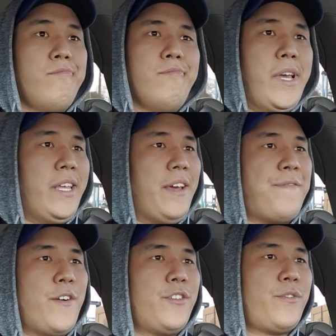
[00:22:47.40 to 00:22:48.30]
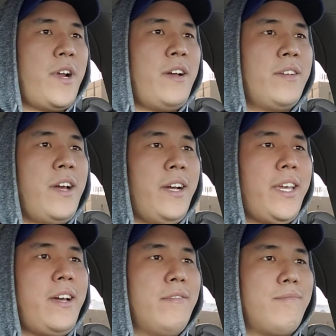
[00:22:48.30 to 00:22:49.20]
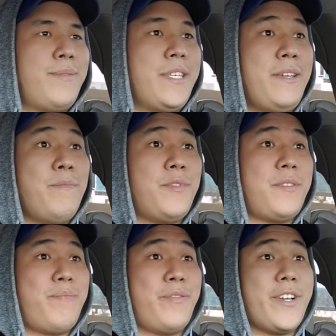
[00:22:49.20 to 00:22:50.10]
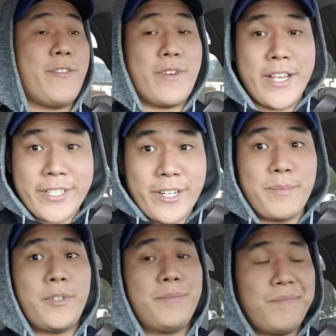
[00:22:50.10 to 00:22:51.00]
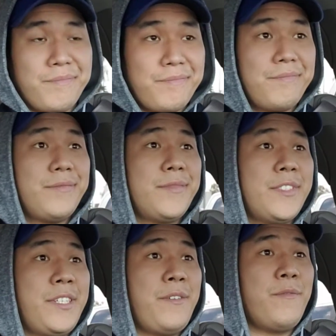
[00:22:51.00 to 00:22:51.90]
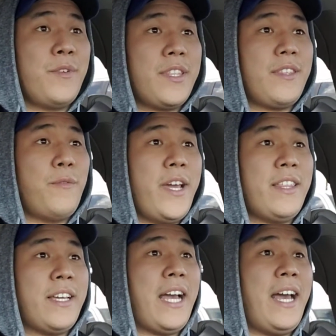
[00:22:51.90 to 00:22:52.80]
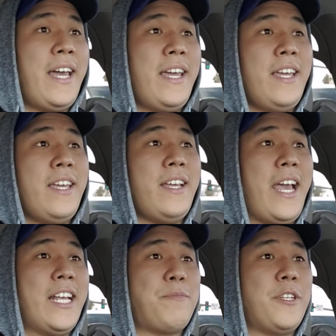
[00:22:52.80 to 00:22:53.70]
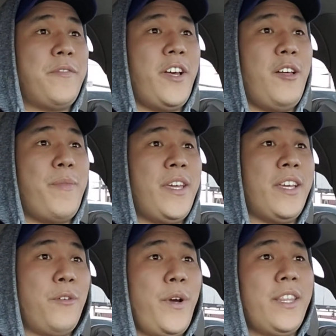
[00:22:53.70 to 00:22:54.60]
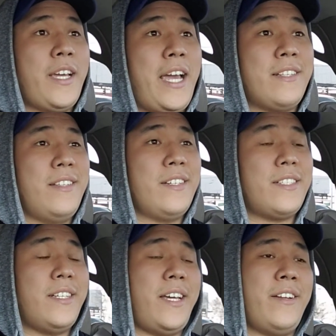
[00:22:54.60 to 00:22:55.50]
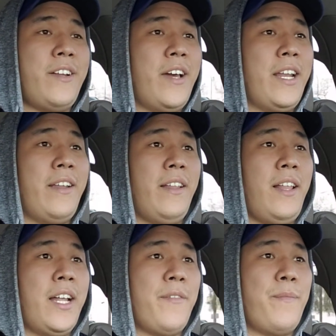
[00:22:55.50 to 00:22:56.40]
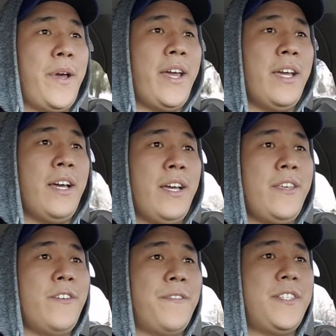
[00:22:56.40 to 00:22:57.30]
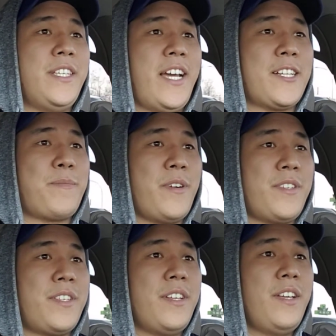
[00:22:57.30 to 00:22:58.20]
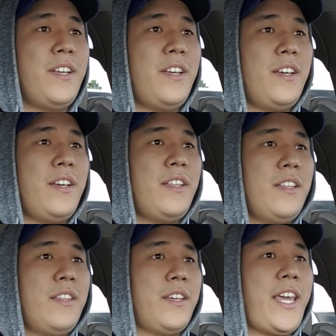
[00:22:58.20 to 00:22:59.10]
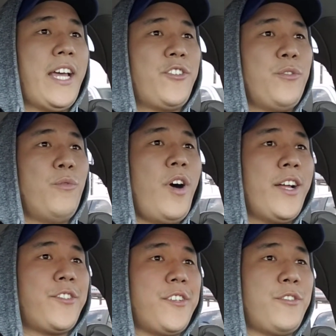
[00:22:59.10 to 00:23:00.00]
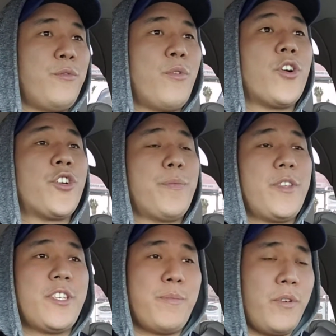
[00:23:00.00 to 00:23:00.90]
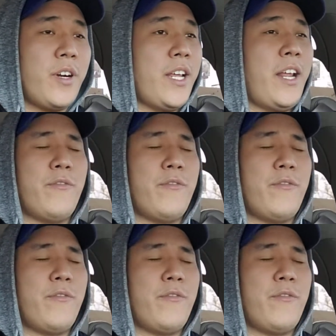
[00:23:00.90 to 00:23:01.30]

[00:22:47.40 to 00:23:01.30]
man, that first round knockout seems pretty reasonable. I mean, with the way the guy has been developing and the way the guy looks, I don't know. And a lot of my uh, UFC experts, the cats who watch this, who worship the sport, and I